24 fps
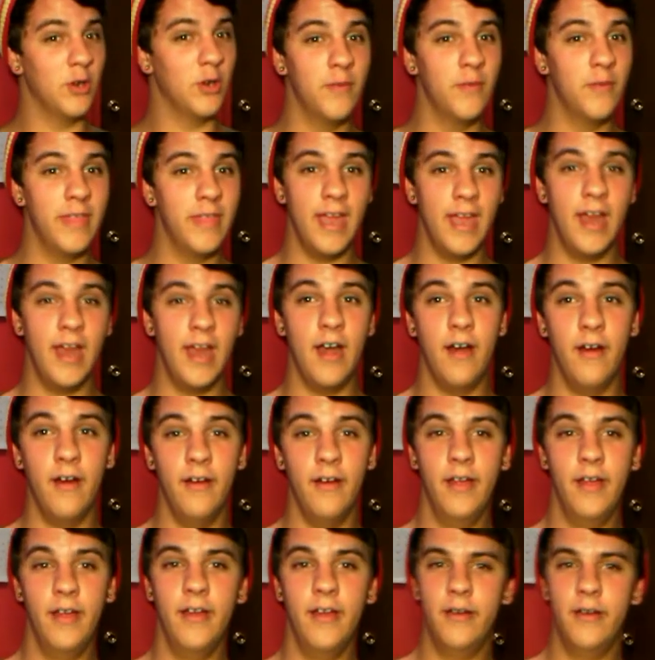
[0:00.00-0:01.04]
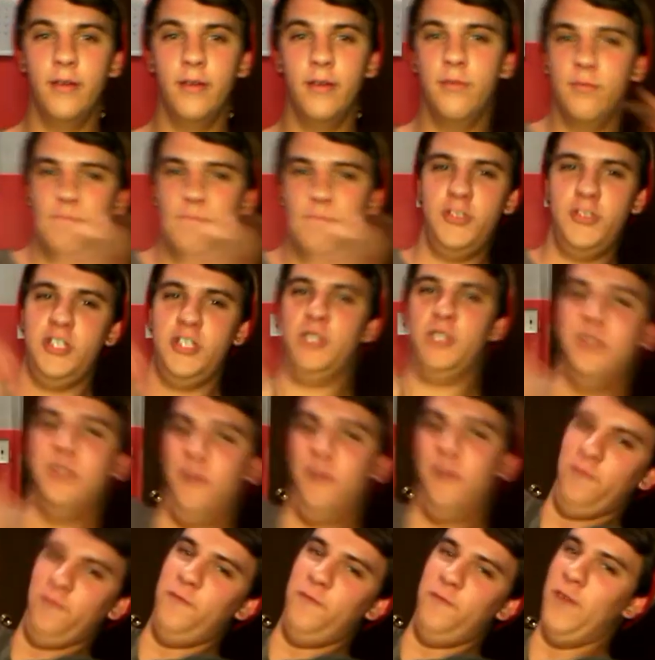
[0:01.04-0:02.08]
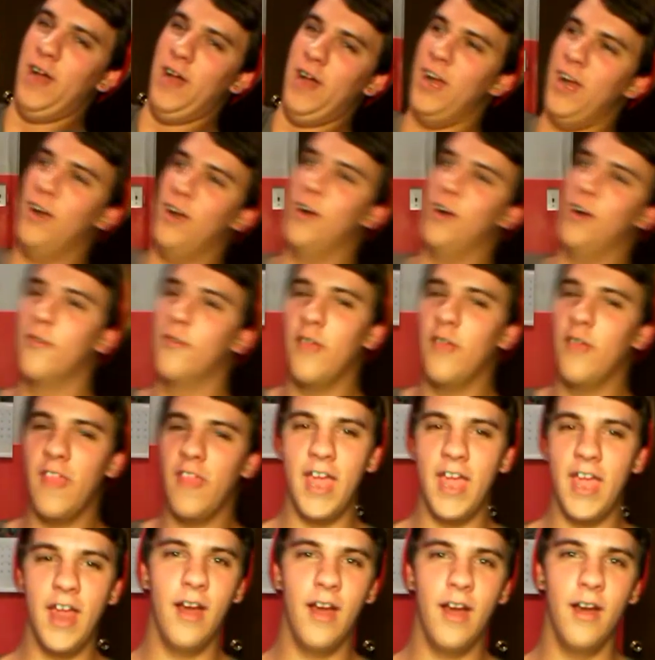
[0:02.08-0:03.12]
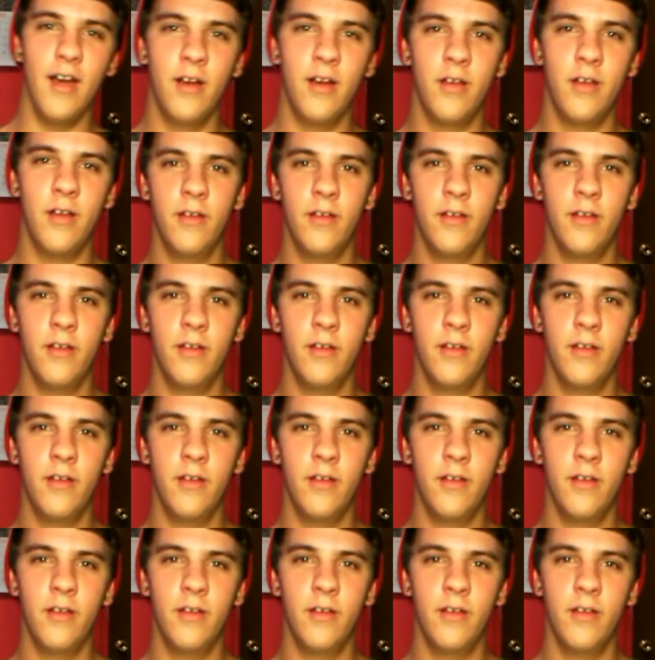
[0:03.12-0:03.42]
over there. Shoot some fire over there.